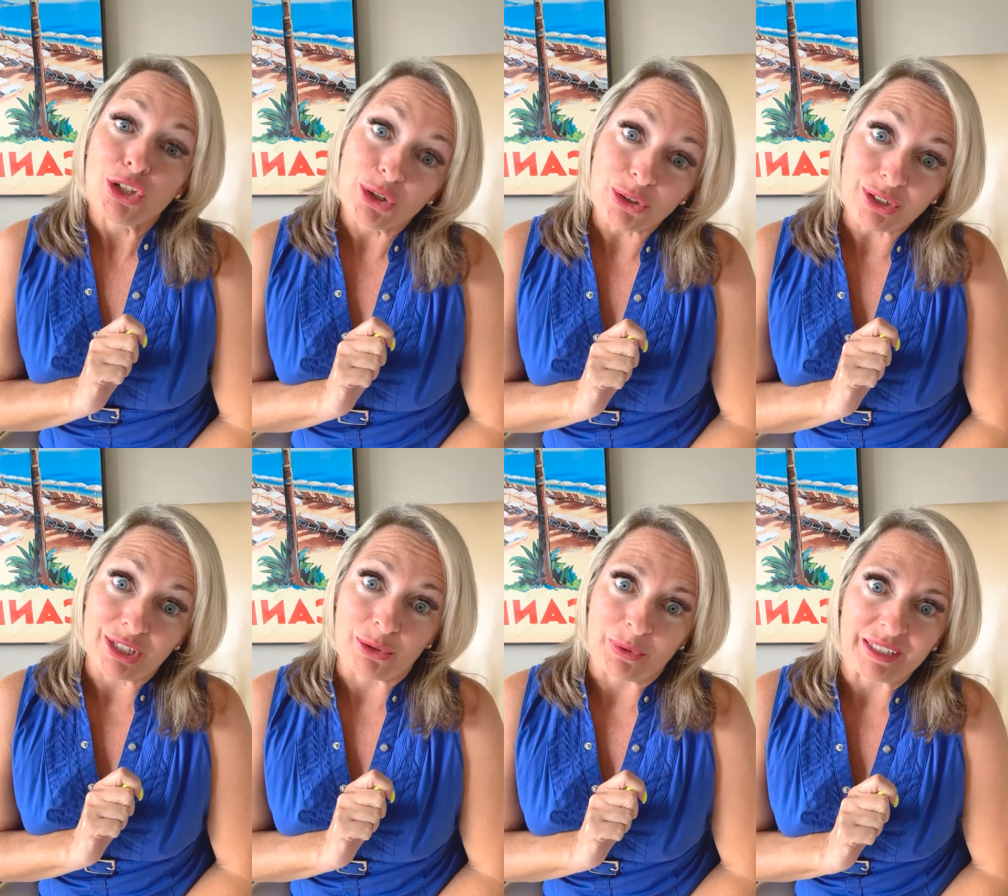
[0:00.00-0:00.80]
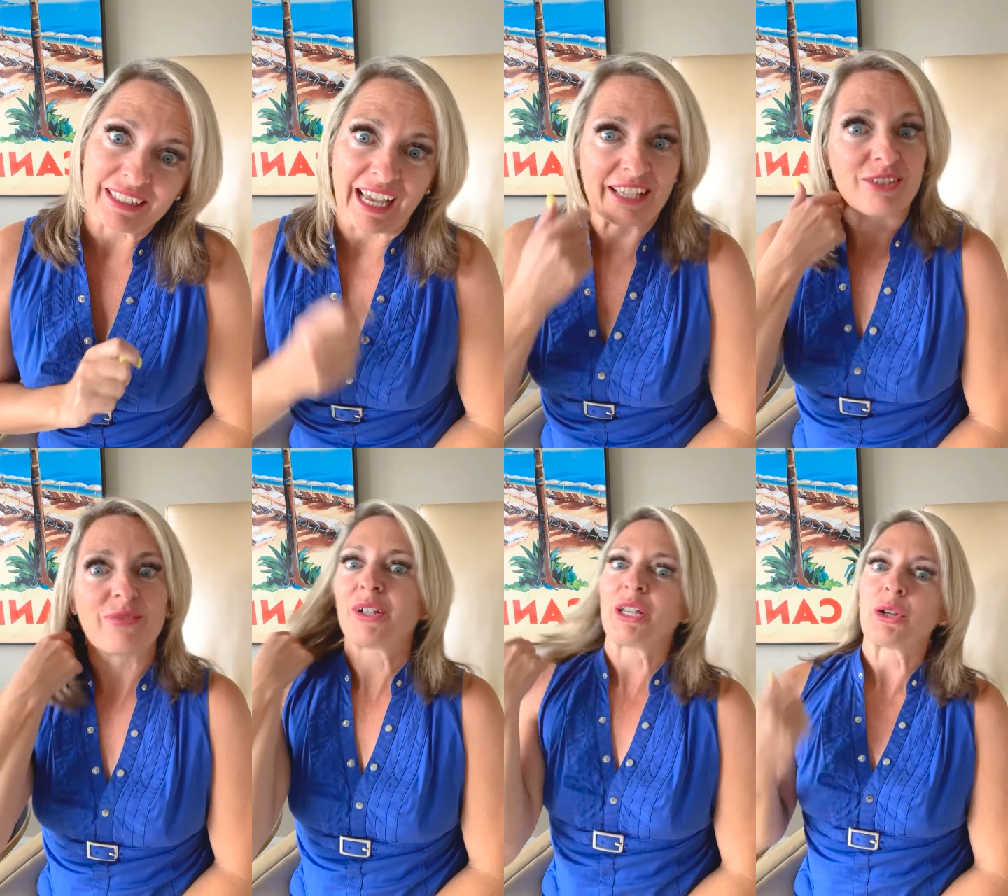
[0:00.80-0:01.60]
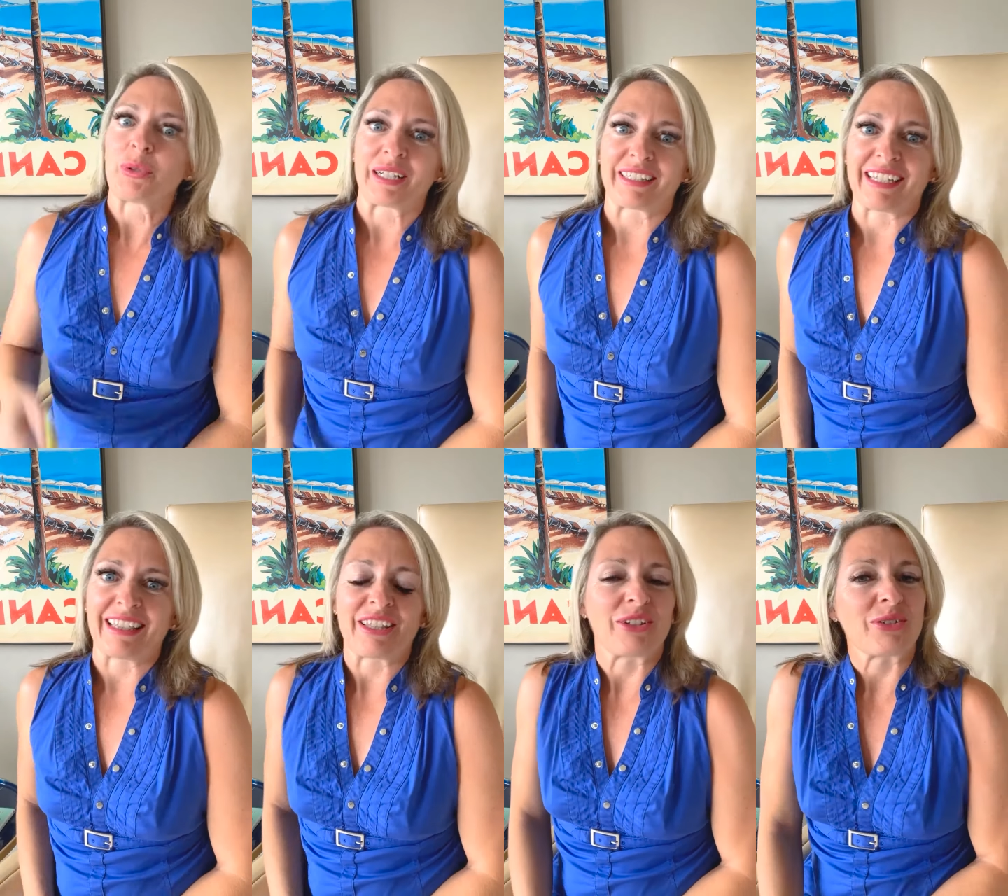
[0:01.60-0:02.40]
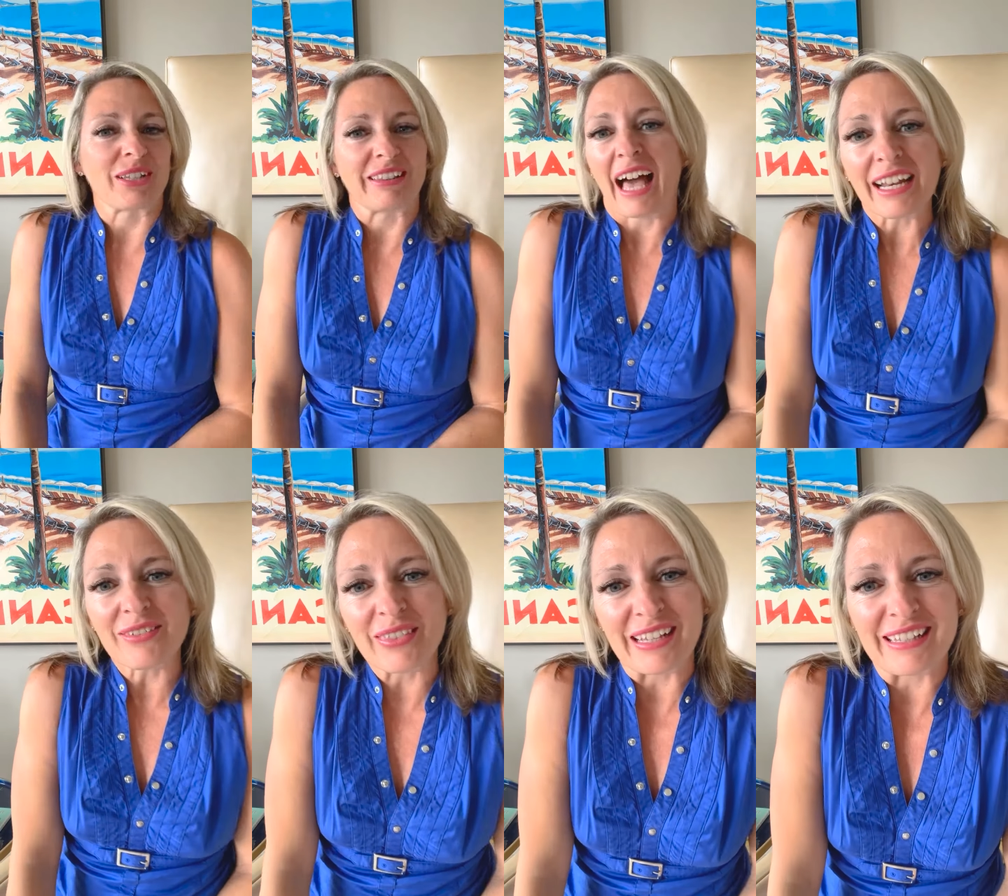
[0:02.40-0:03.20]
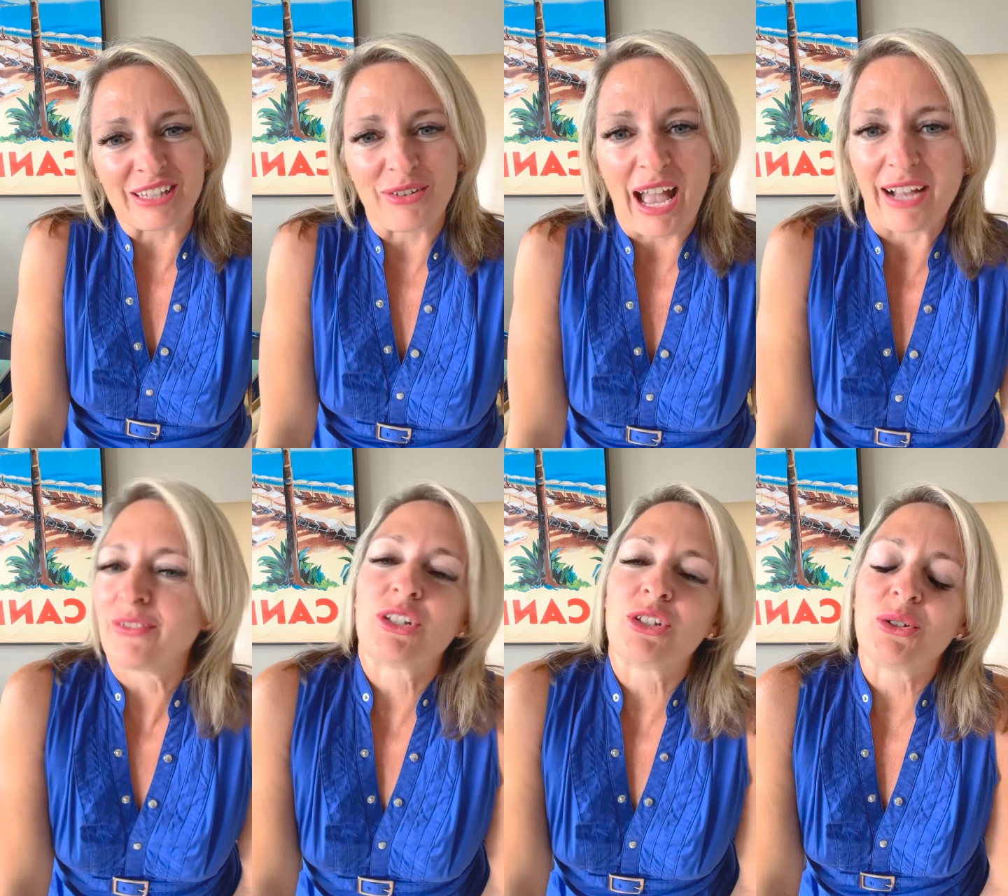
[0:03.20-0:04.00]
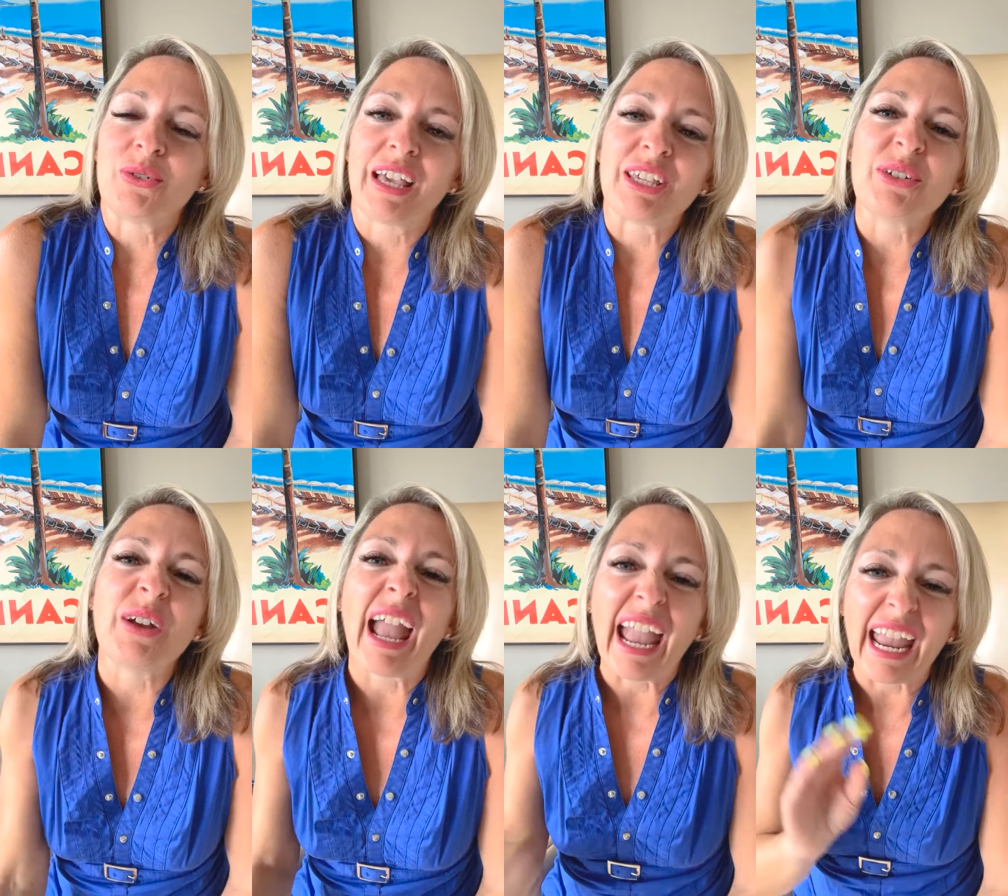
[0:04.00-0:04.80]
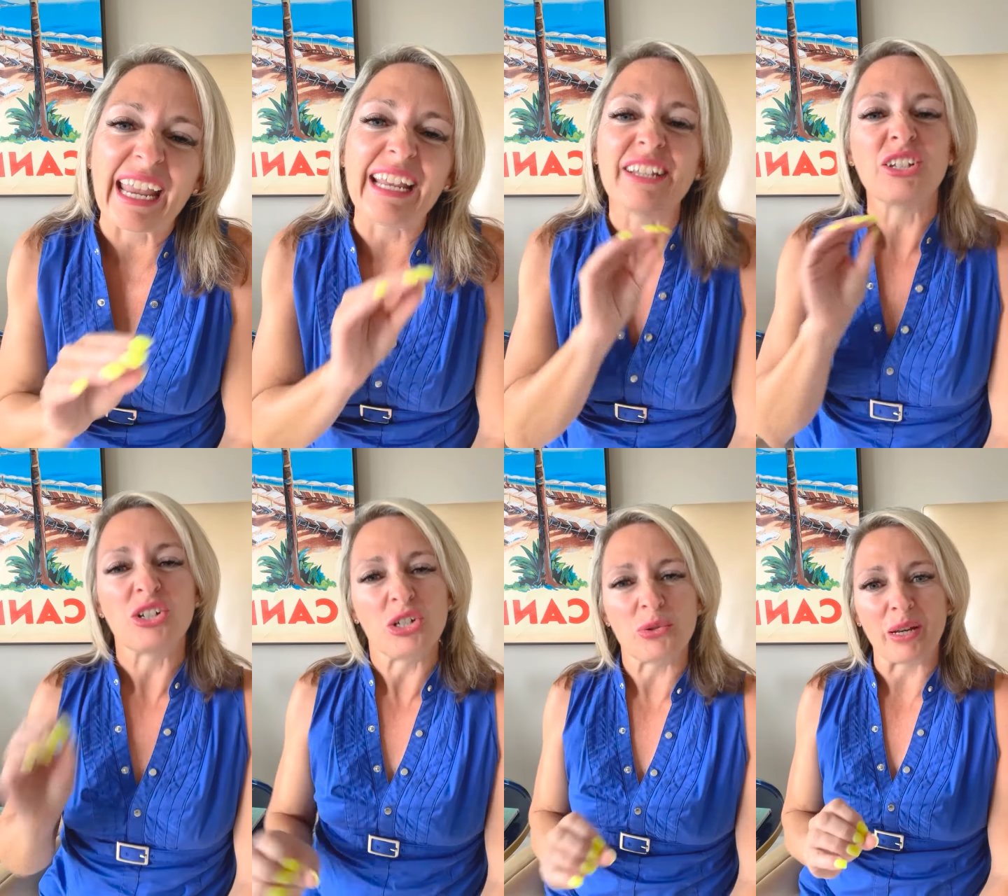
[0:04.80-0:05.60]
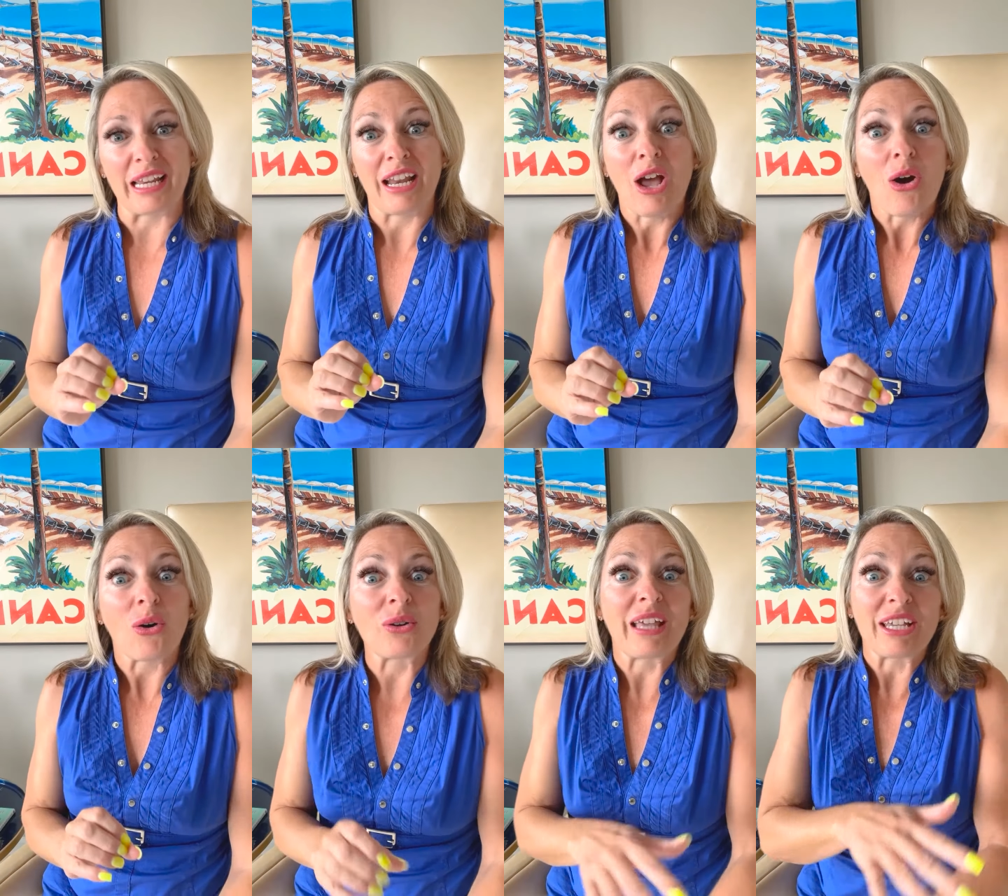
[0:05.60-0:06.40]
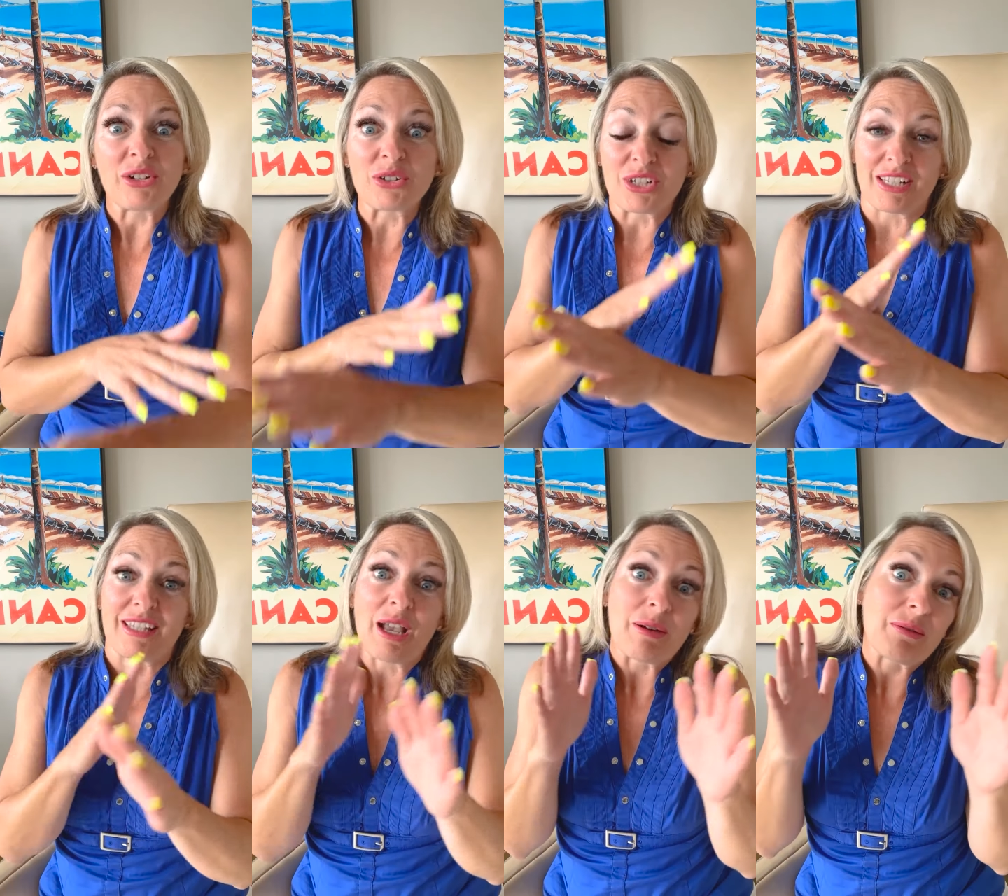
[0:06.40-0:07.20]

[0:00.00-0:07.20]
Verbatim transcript: you're going to realize very quickly that there's a lot of things that you have to do that you hate doing or that you're just